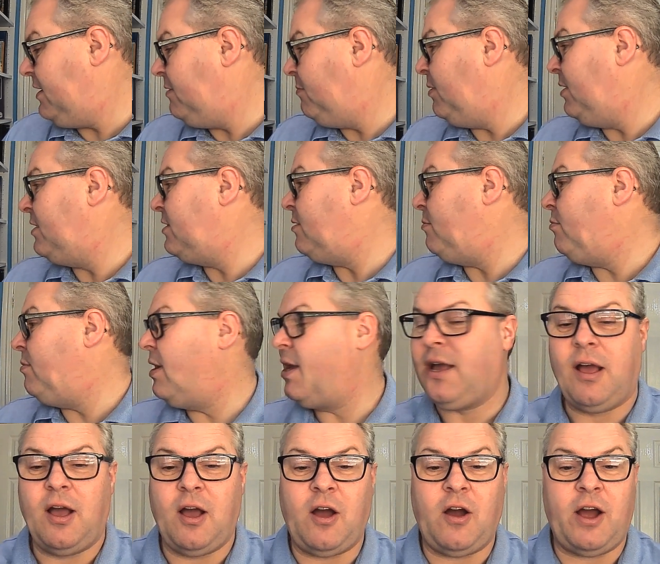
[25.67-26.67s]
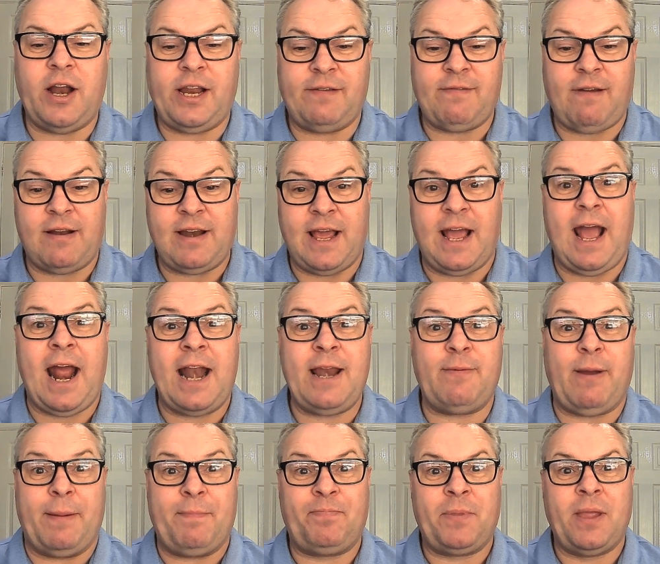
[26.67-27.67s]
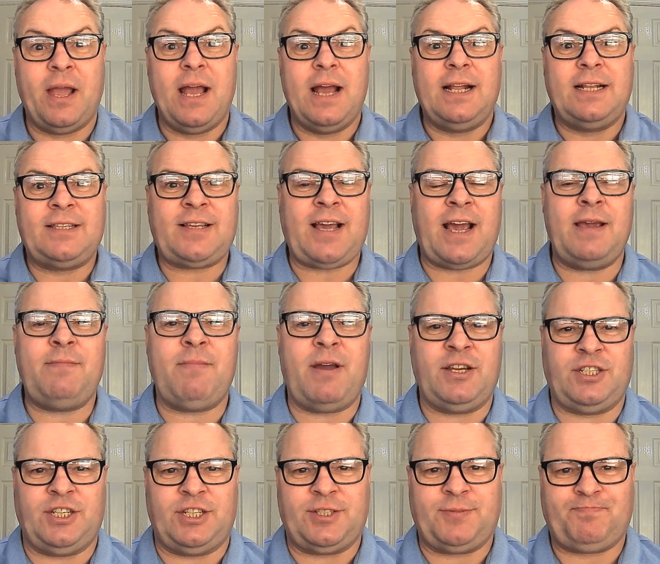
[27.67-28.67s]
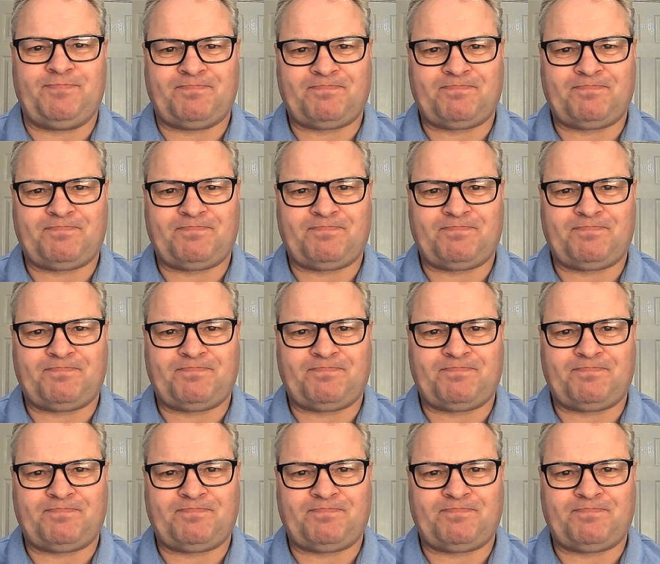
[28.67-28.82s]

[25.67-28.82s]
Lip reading: It'll be somewhere hiding around here. Anyway, tape measures.